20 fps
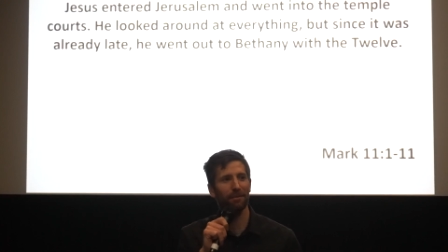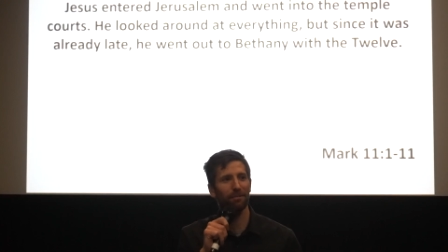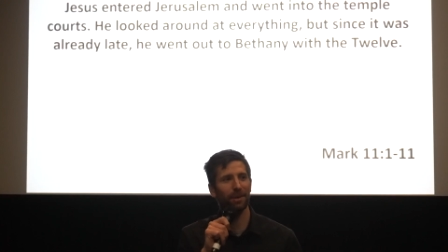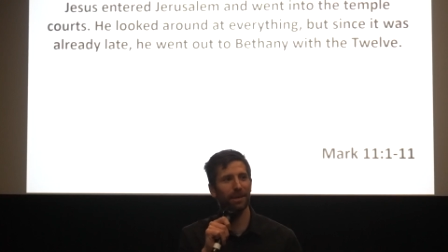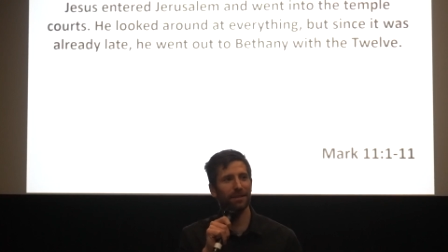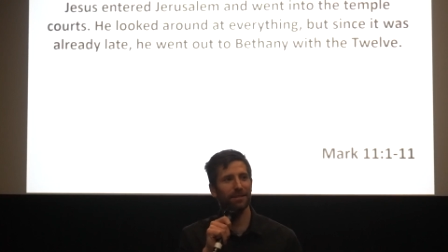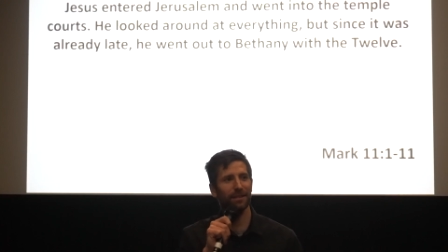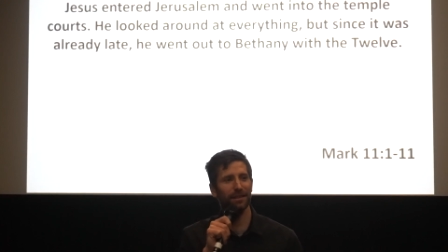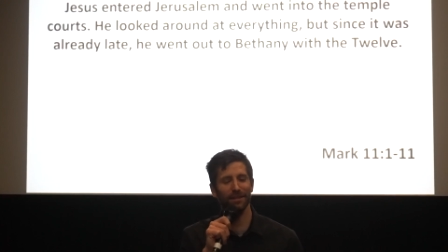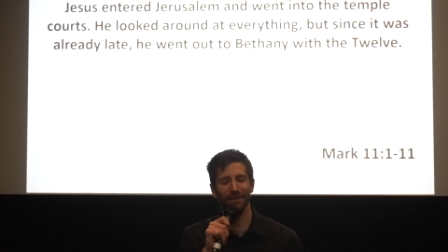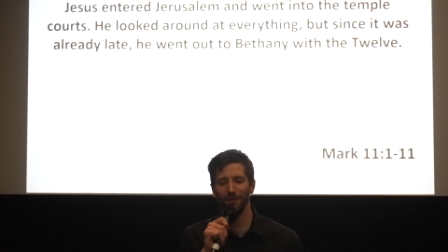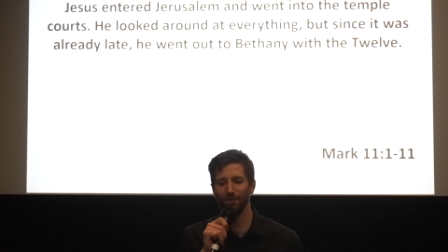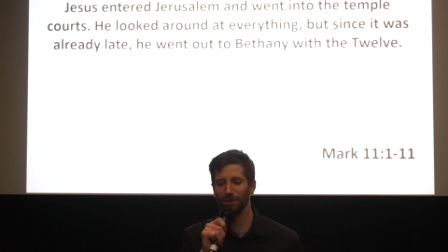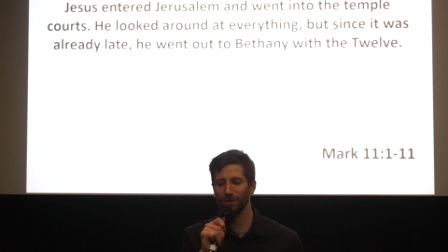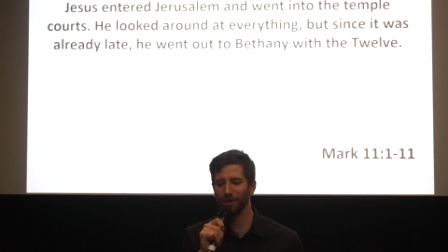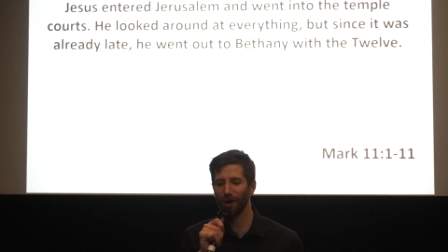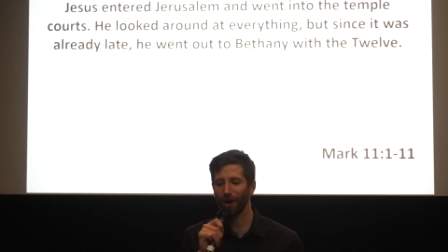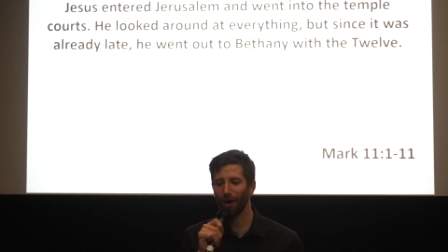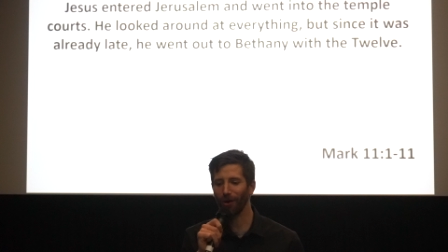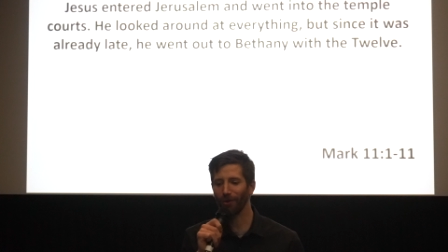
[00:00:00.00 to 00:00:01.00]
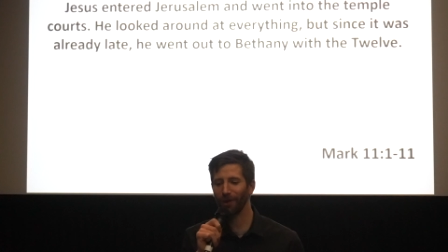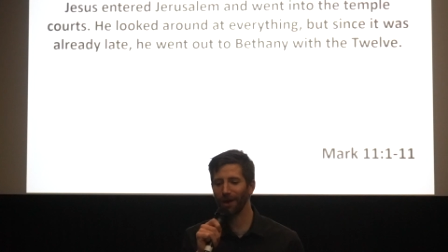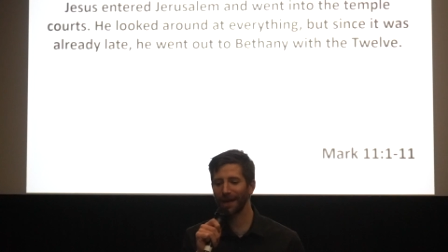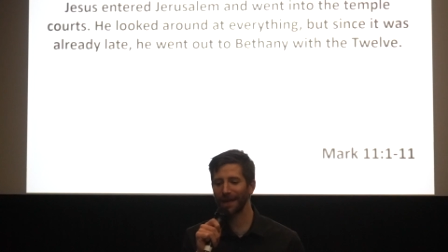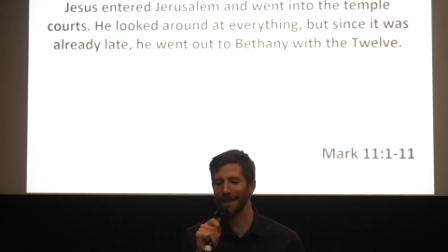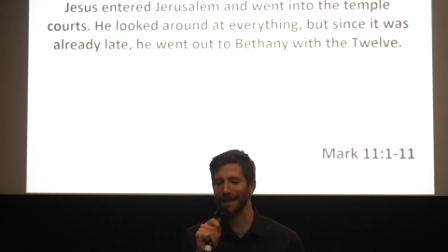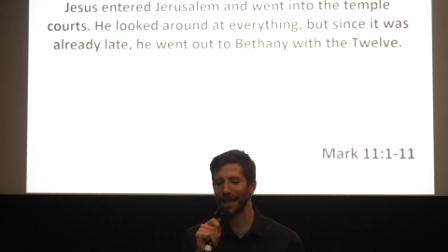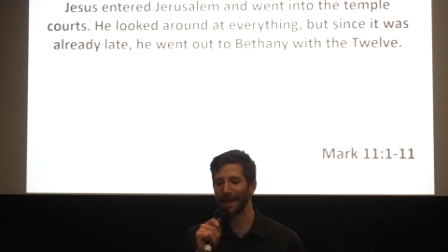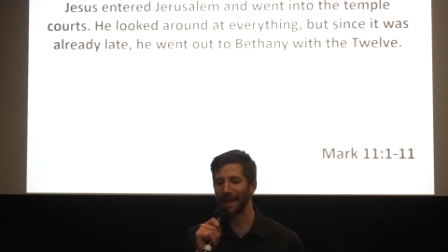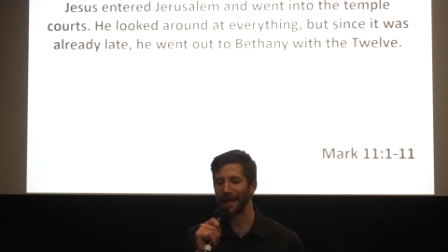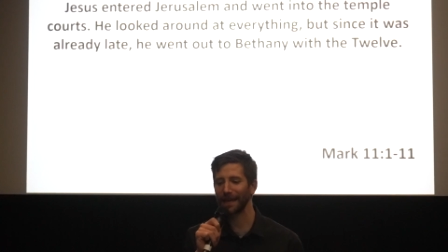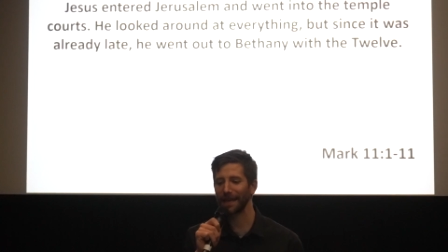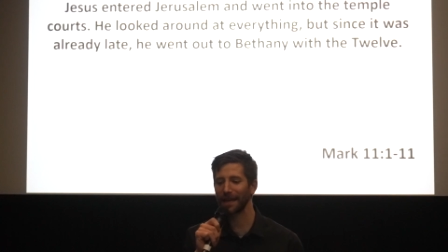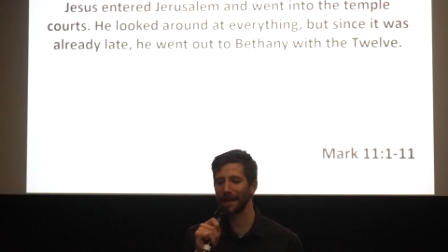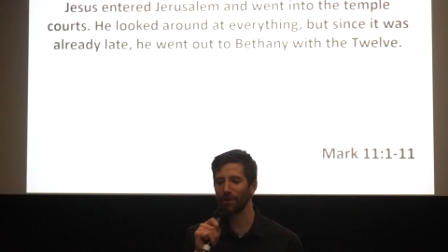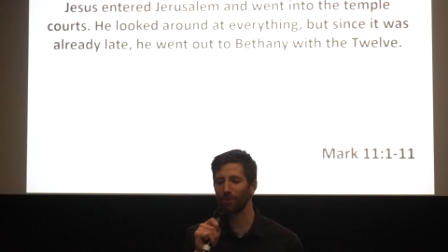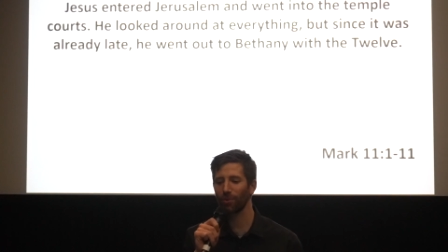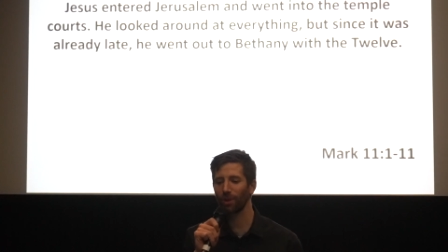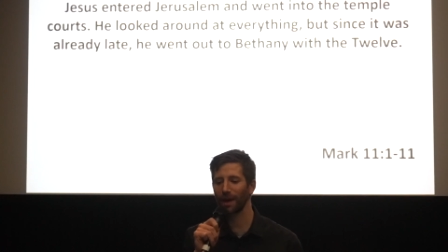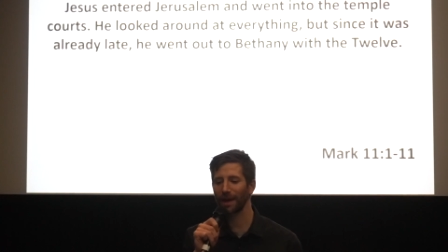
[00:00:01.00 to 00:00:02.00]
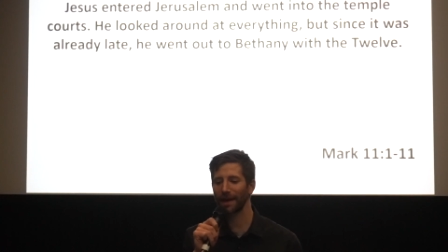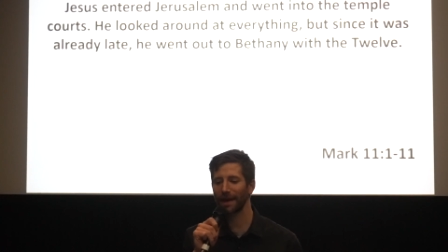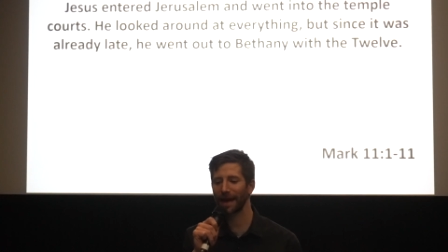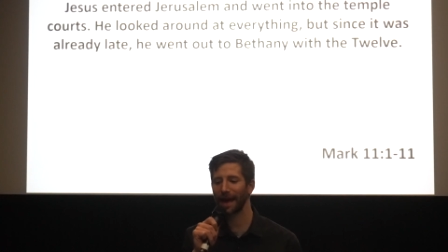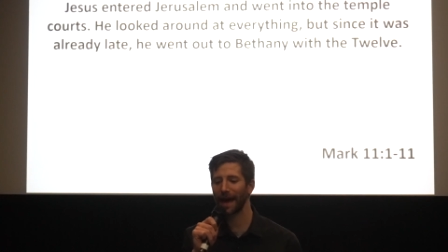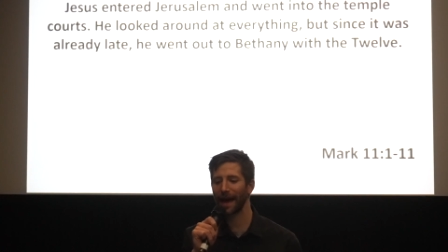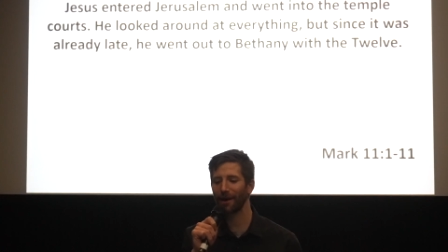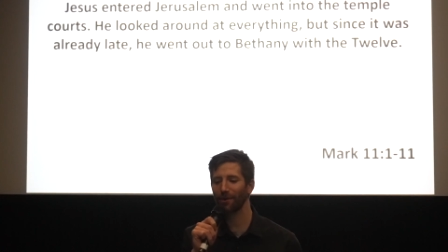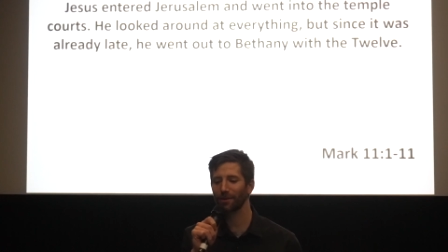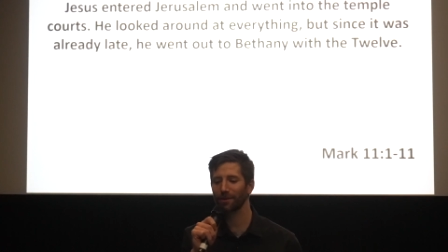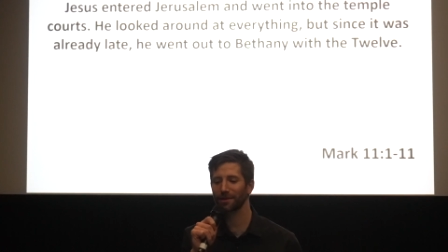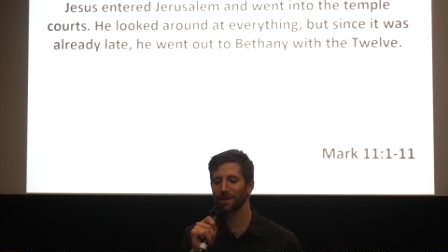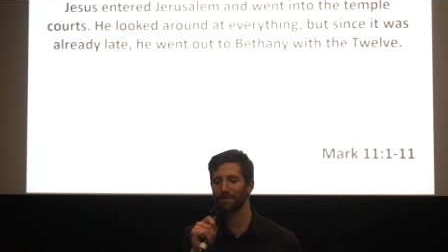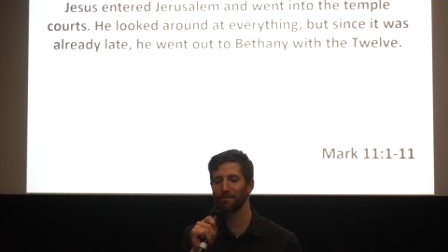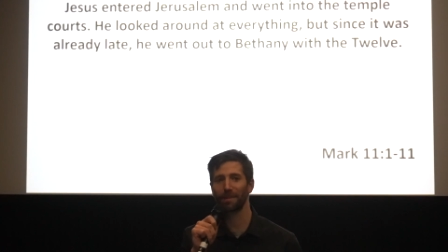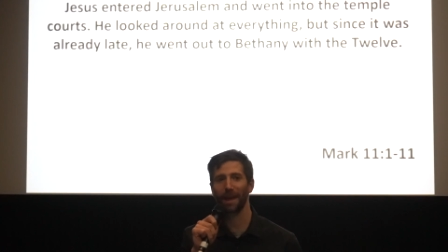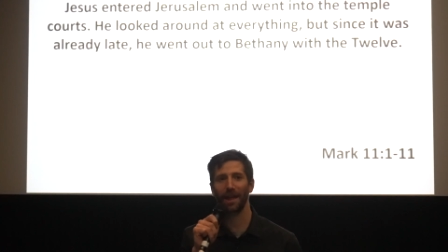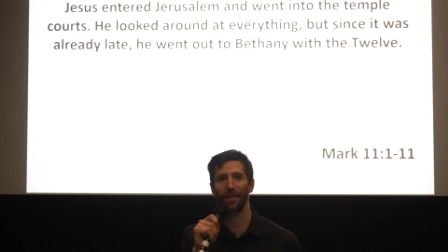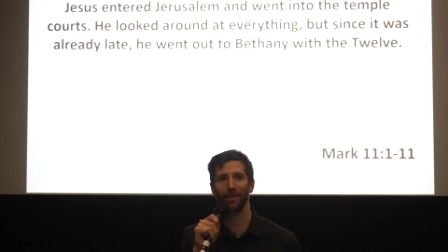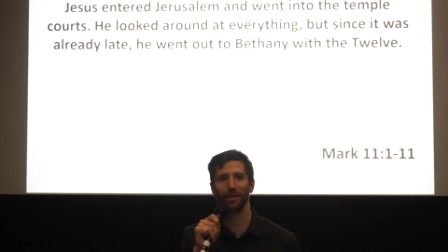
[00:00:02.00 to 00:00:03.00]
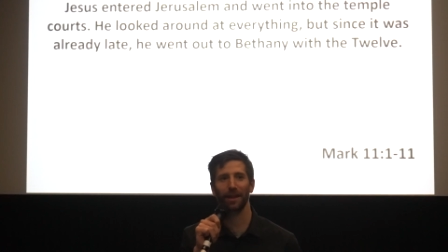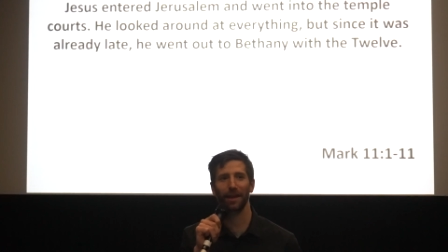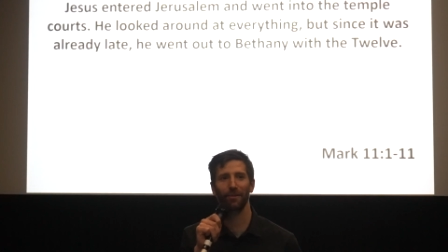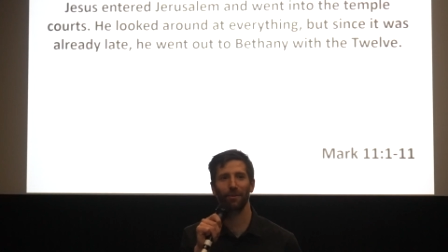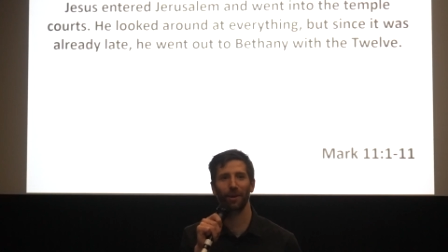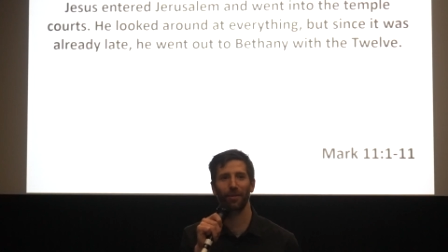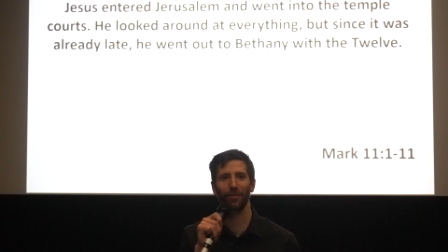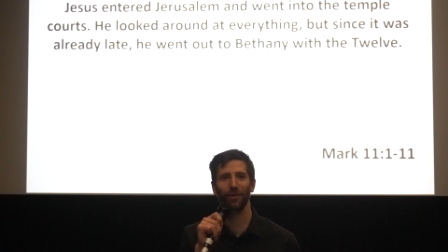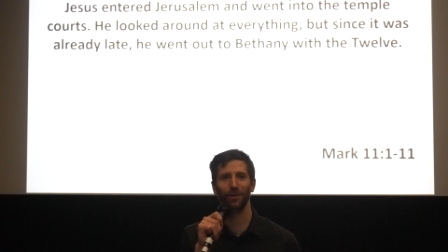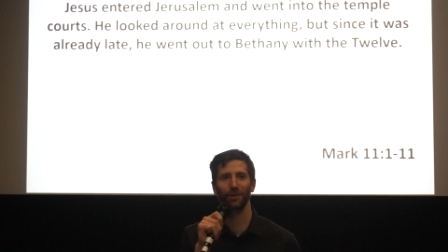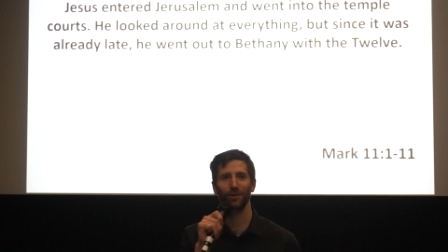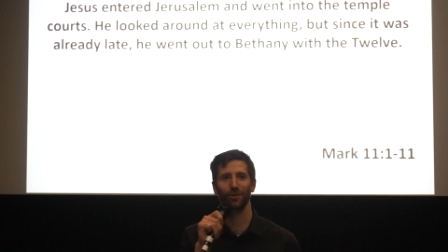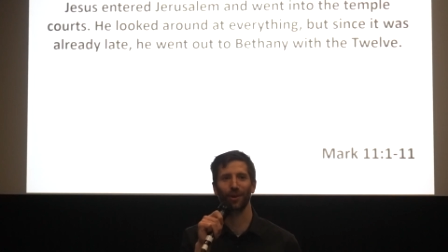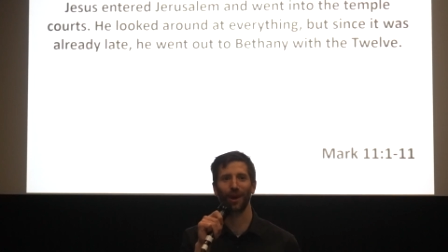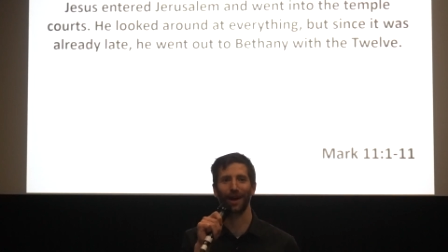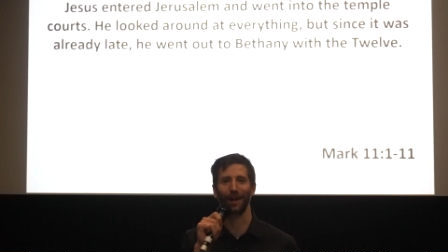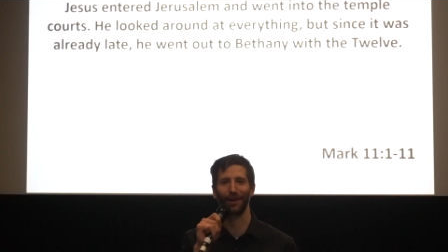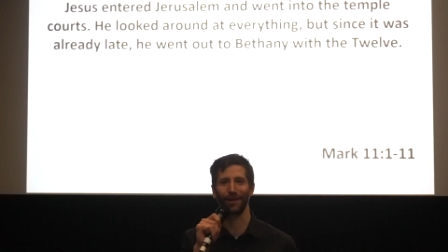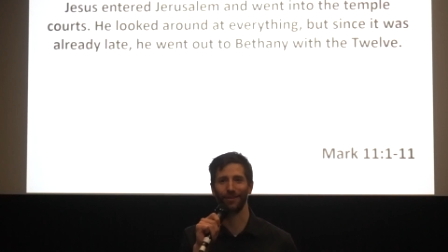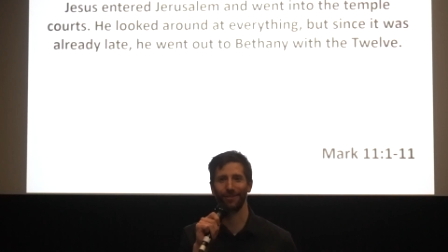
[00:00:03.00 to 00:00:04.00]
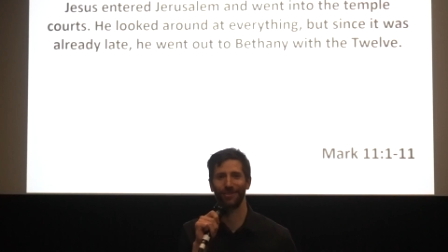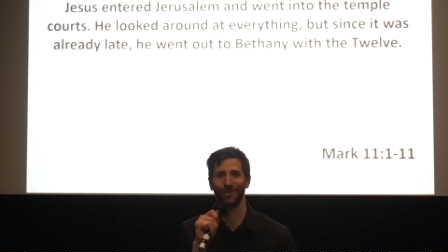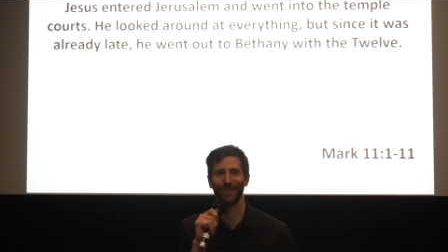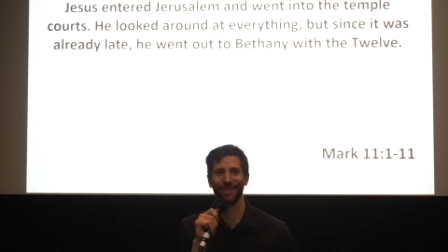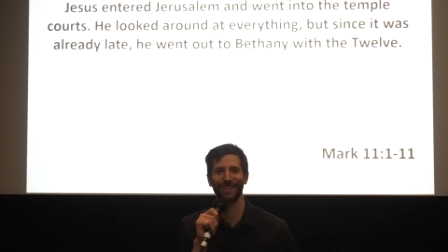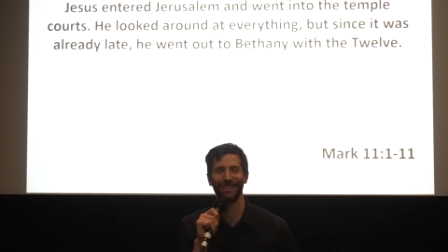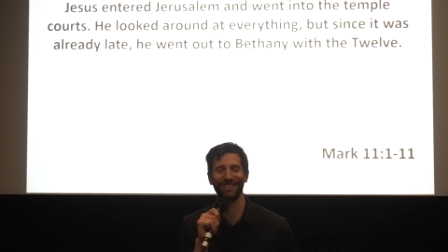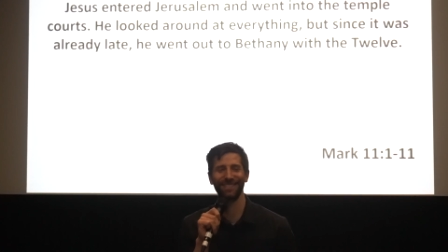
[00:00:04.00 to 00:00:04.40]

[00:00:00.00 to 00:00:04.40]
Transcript: but since it was already late, he went out to Bethany with the 12.